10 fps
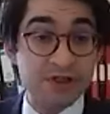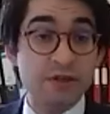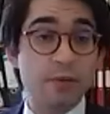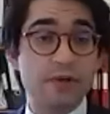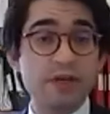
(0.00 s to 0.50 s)

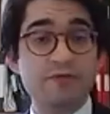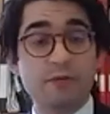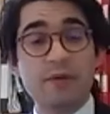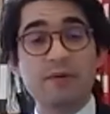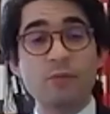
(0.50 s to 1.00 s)
a need
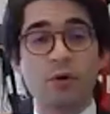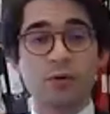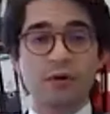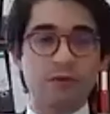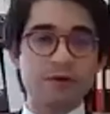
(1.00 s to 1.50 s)
for maybe
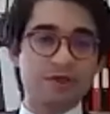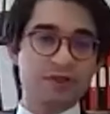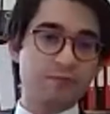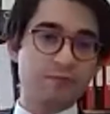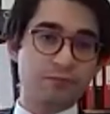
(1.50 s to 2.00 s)
more
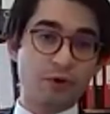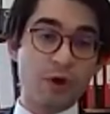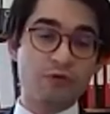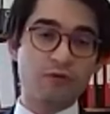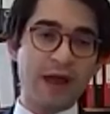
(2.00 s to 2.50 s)
rigorous
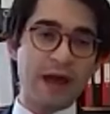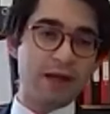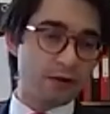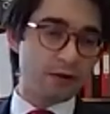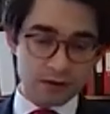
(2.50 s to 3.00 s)

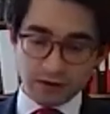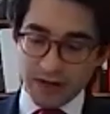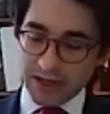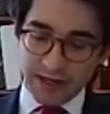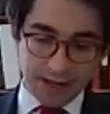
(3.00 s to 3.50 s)
programmatic or
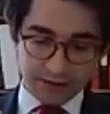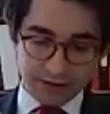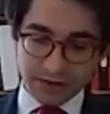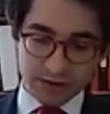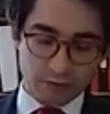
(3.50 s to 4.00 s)
delay
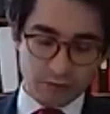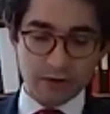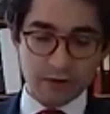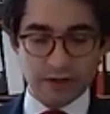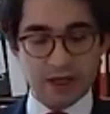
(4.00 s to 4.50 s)
analysis or
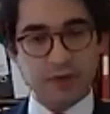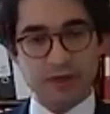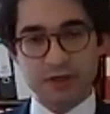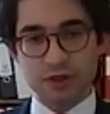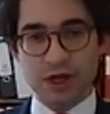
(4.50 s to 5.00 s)
record
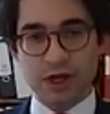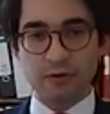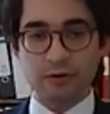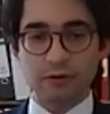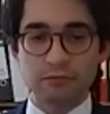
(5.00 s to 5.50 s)
keeping in
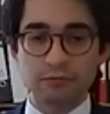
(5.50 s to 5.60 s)
general?